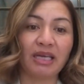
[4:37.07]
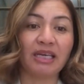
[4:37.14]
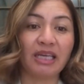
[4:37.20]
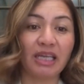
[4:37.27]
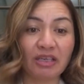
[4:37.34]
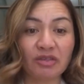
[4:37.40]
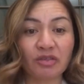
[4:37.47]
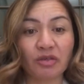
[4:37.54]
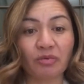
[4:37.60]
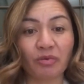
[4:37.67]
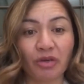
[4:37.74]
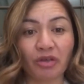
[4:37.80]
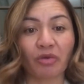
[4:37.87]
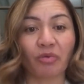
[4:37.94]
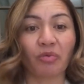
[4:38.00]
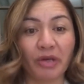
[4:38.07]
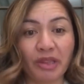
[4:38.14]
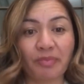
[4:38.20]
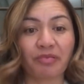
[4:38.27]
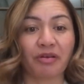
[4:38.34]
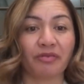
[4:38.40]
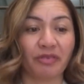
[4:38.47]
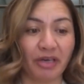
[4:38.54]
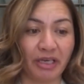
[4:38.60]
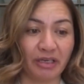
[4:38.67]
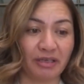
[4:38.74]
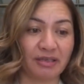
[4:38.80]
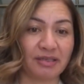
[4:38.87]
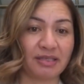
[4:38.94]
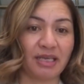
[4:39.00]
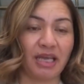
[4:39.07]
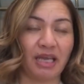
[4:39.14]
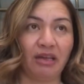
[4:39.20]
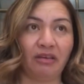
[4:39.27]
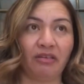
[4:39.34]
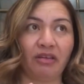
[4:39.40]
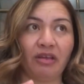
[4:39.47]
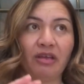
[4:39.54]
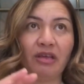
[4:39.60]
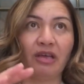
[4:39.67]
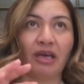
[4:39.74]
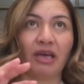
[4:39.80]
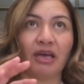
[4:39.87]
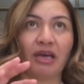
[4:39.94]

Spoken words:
needs to work with providers and